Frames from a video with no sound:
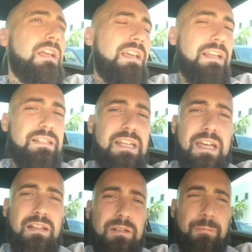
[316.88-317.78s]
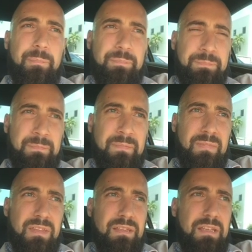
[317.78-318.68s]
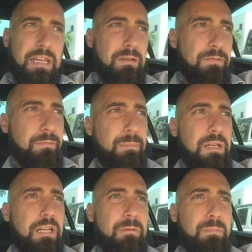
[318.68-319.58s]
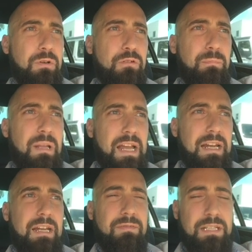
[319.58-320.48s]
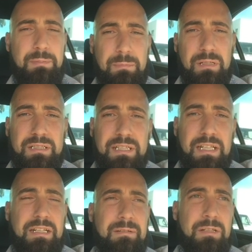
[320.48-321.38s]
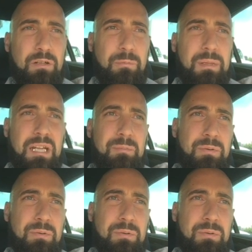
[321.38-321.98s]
Is that if being pro-black, if these people are saying, you know, being